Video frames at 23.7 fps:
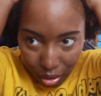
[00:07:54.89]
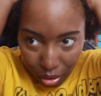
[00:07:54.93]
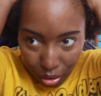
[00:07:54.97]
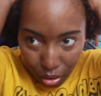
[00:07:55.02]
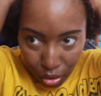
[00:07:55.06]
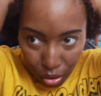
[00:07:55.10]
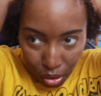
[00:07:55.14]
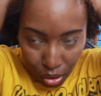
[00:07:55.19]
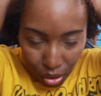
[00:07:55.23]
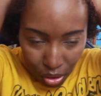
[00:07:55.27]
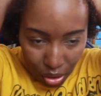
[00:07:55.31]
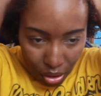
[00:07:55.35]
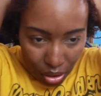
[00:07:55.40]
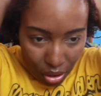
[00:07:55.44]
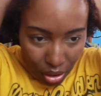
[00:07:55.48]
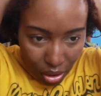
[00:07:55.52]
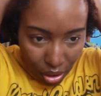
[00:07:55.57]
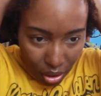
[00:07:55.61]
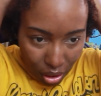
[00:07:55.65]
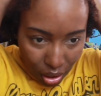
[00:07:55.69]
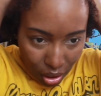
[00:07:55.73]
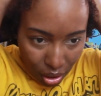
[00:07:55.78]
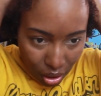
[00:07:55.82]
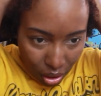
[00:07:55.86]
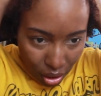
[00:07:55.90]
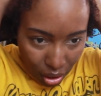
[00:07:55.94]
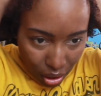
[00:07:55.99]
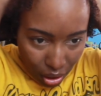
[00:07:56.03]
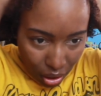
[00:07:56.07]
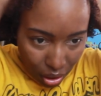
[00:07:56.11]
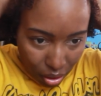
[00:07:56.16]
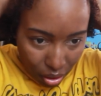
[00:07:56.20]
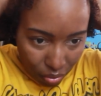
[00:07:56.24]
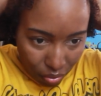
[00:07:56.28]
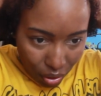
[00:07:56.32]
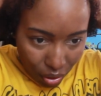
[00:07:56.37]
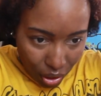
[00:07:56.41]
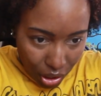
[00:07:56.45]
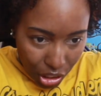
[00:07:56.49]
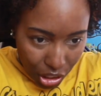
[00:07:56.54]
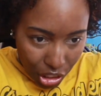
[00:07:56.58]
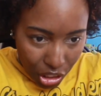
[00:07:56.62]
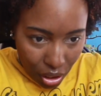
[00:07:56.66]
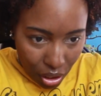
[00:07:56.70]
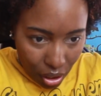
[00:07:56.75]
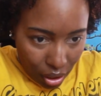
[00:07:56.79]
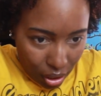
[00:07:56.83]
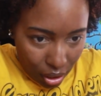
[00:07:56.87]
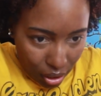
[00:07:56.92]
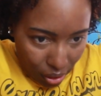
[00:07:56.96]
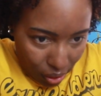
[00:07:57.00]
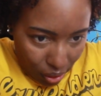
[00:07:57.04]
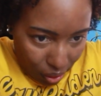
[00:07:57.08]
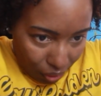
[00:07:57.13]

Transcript: looks very shiny.